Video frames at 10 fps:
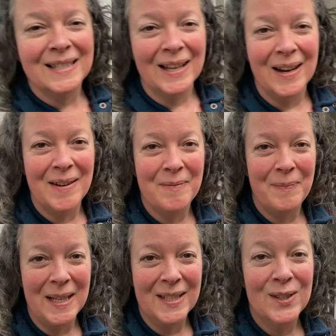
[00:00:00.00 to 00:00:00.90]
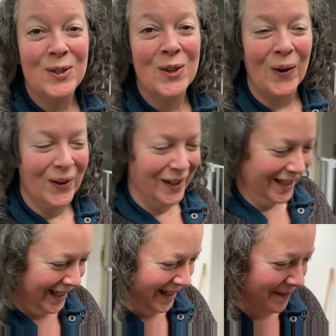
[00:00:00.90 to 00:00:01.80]
going to be
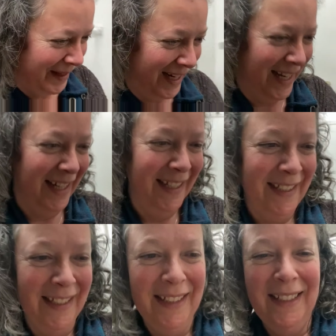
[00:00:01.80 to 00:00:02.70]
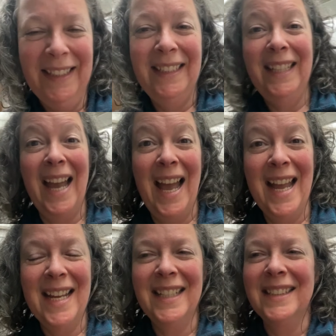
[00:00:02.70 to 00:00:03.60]
zonked in a minute. Yay!